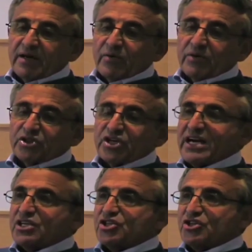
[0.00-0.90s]
will
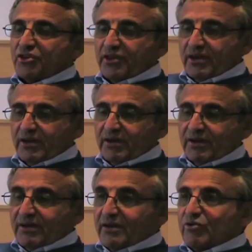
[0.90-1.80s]
change nothing.
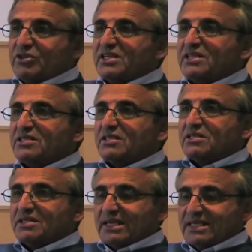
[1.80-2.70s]

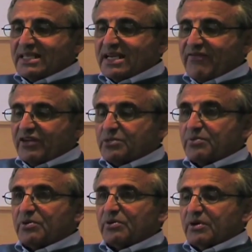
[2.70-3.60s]
Resistance is
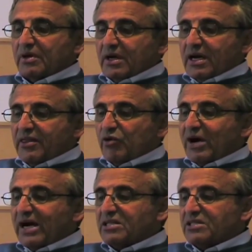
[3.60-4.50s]
inevitable, and the
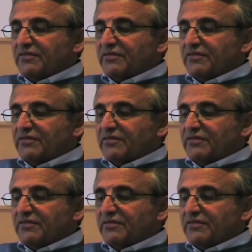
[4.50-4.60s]
riots of